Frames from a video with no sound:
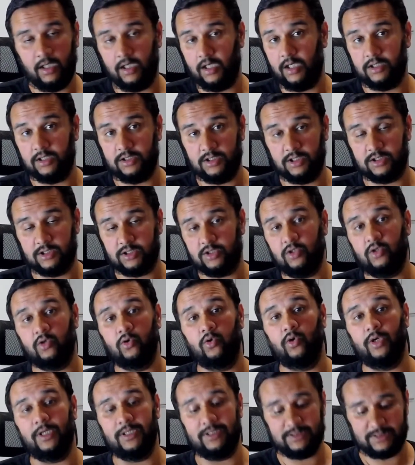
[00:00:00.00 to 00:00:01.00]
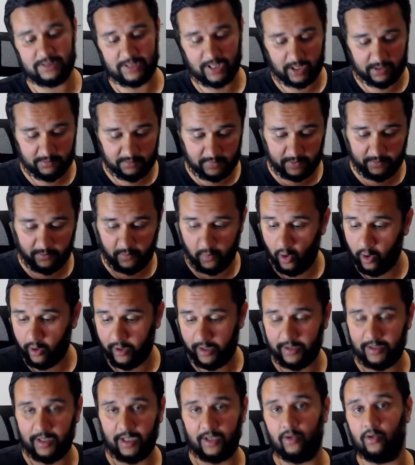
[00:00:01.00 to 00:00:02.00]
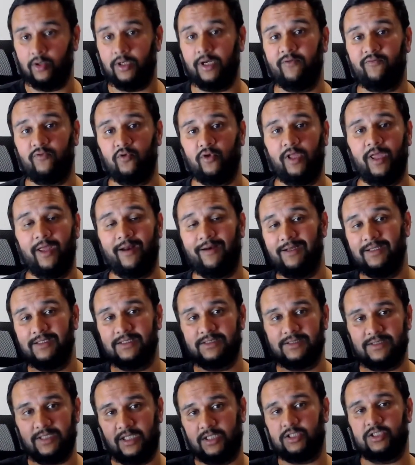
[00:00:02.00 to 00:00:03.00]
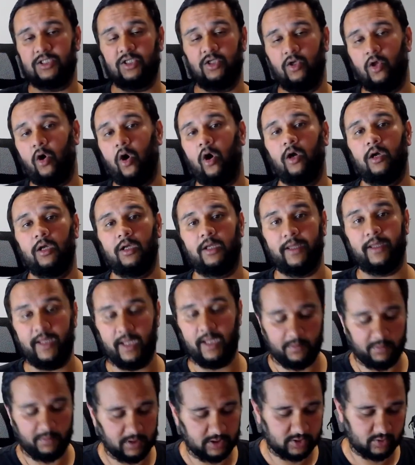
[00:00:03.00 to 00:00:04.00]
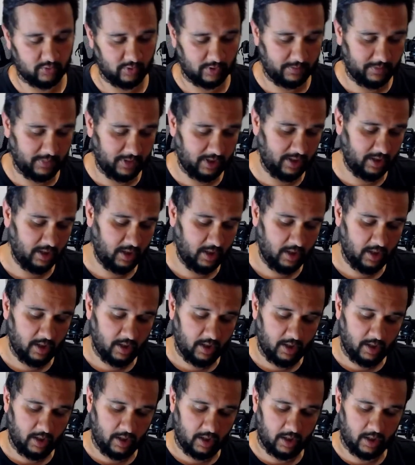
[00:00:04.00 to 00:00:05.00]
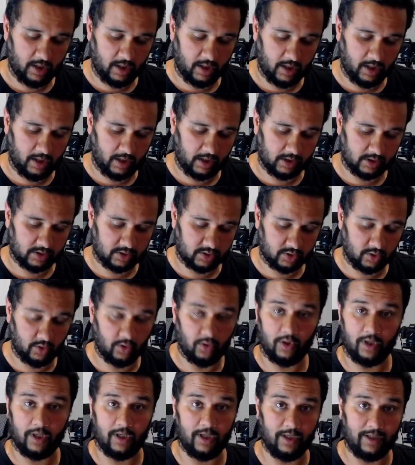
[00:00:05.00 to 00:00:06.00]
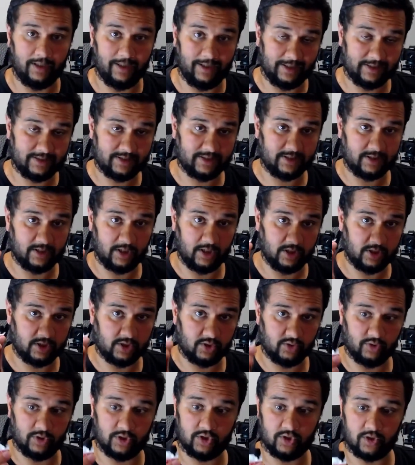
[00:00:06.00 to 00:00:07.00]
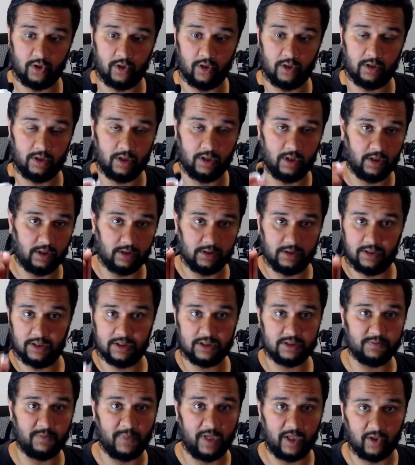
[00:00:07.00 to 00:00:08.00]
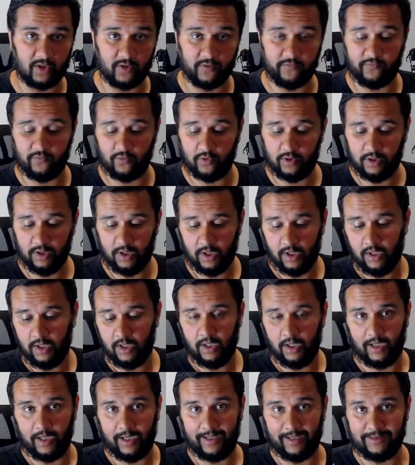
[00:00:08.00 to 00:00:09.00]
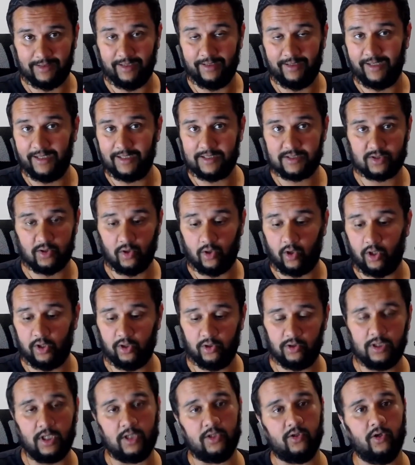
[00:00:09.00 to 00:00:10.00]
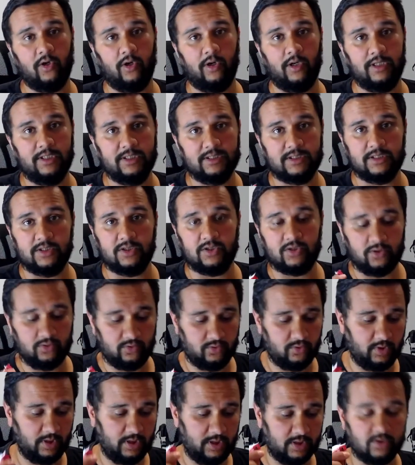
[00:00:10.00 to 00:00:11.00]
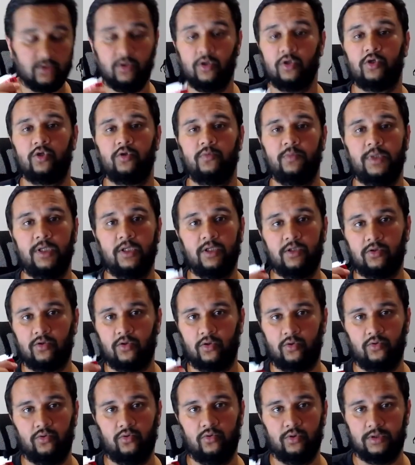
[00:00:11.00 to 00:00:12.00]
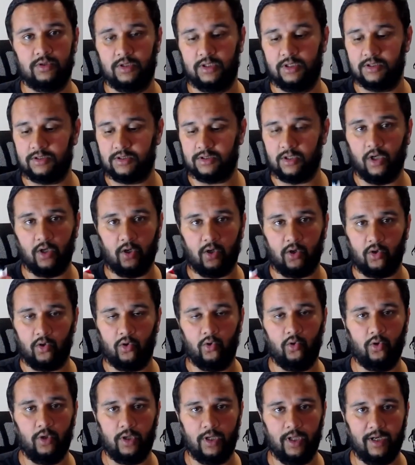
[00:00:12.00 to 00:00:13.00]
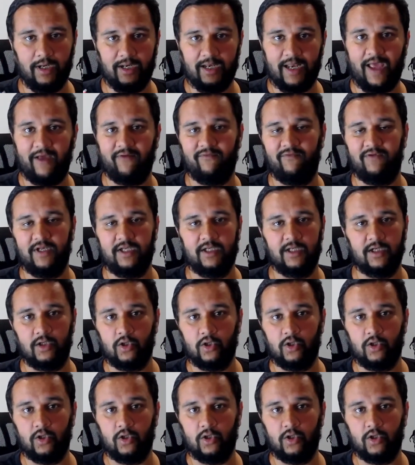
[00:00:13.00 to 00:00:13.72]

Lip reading: just go inside my pocket. I don't have to carry such long cables with me. Let's switch on this microphone, and the next audio that you're going to listen to is going to be through this Rode Lavalier